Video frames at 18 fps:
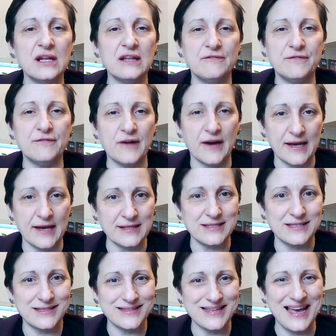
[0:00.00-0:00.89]

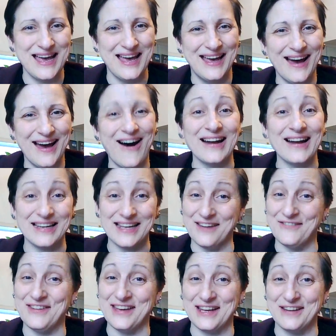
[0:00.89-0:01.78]
advice on
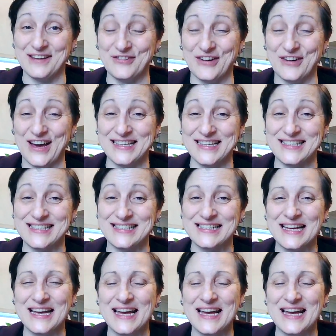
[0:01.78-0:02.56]
giving advice